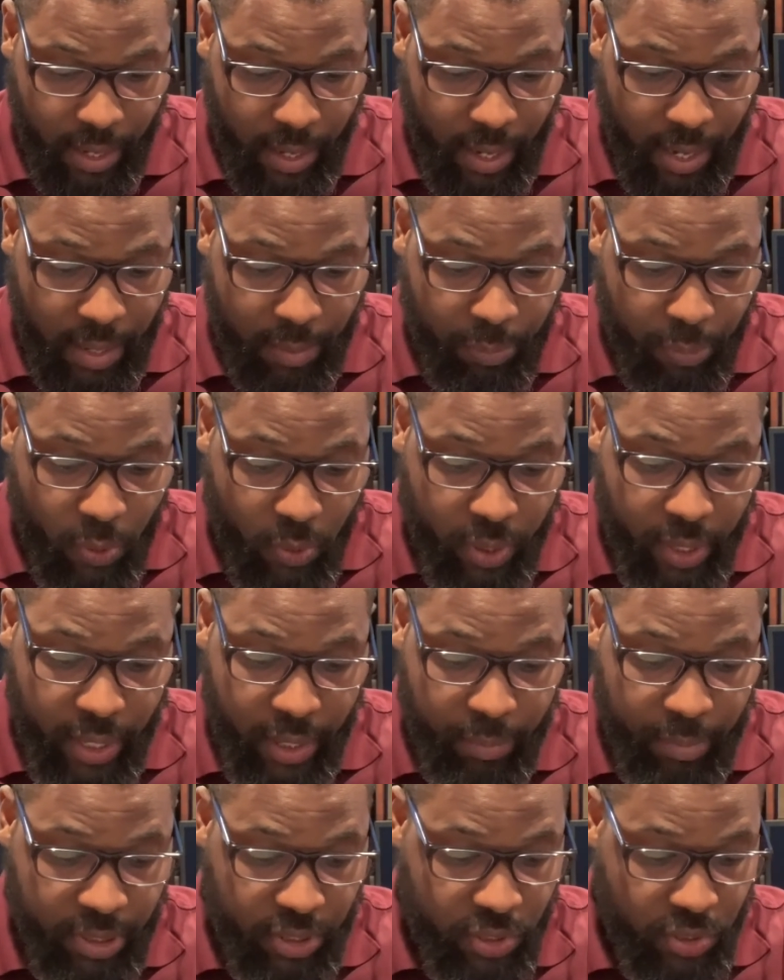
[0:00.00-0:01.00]
and put
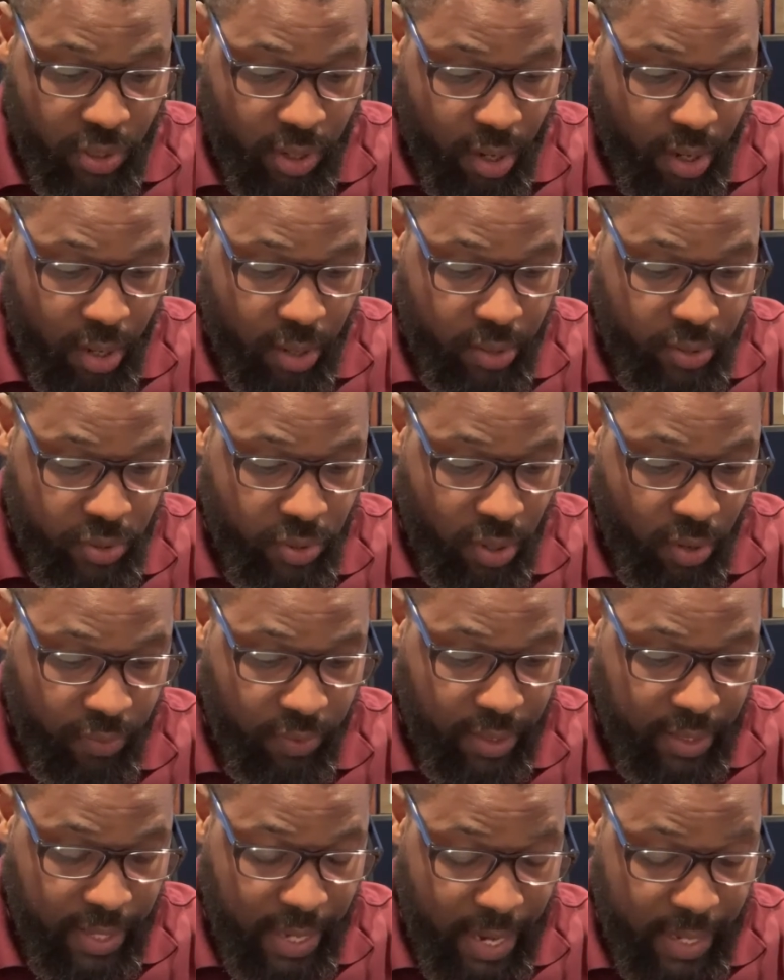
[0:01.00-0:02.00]
him in charge of the
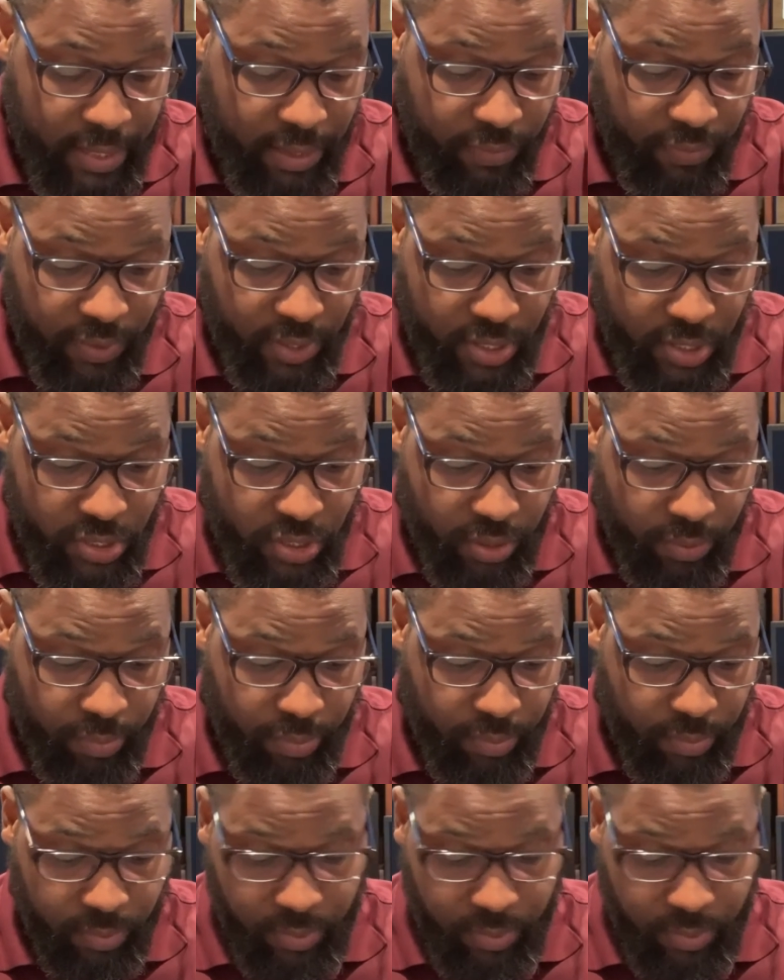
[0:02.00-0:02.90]
land of egypt